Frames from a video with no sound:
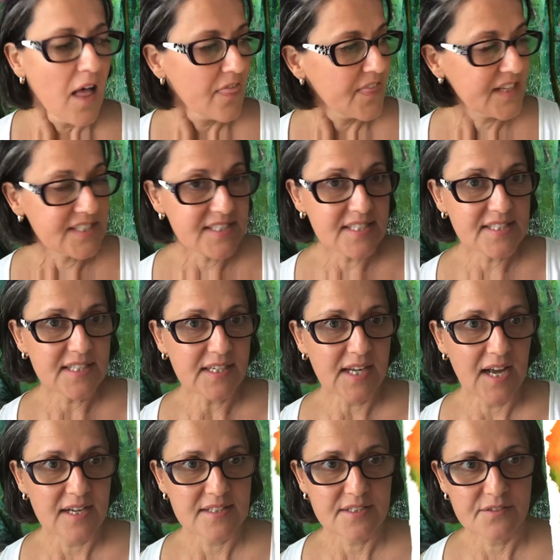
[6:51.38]
This is the
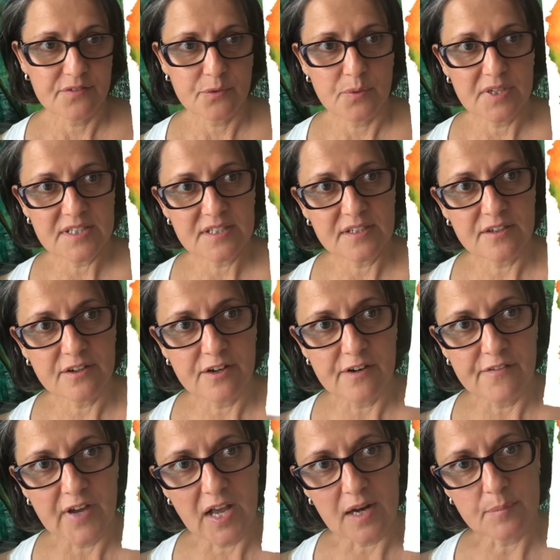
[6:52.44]
last of the ones that are
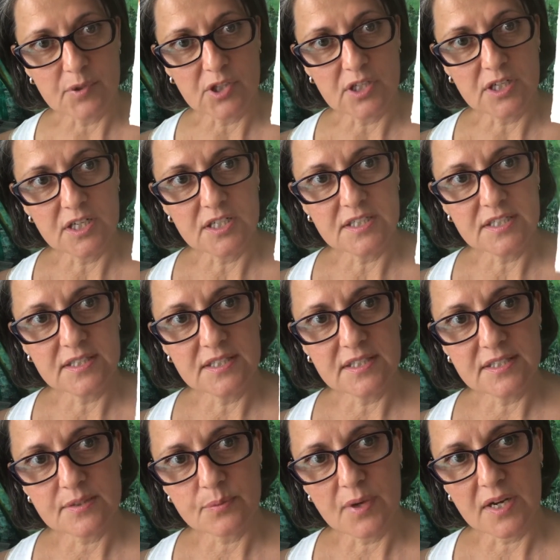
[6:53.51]
available, and I did
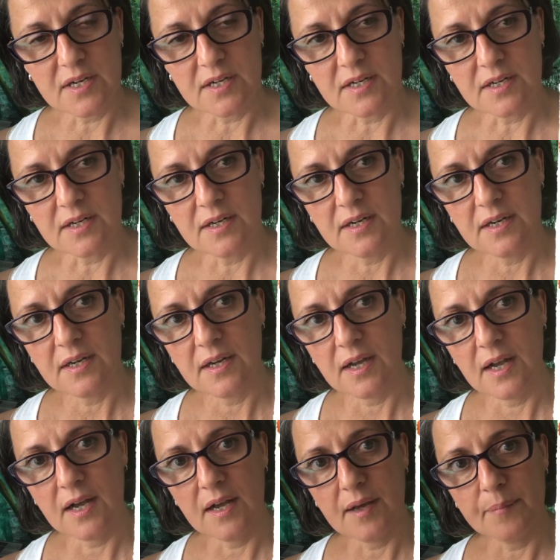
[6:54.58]
this one
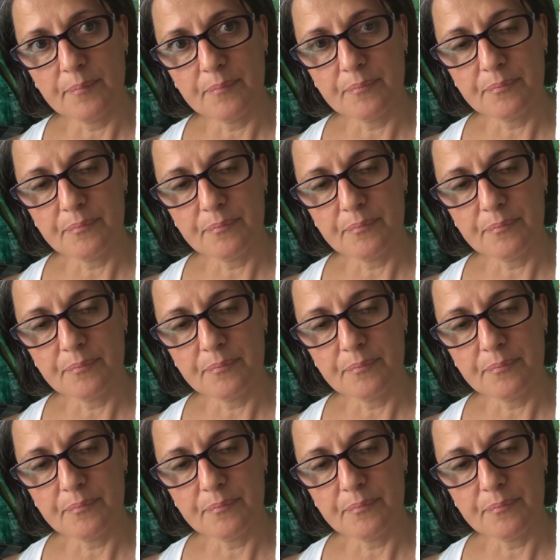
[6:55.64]
a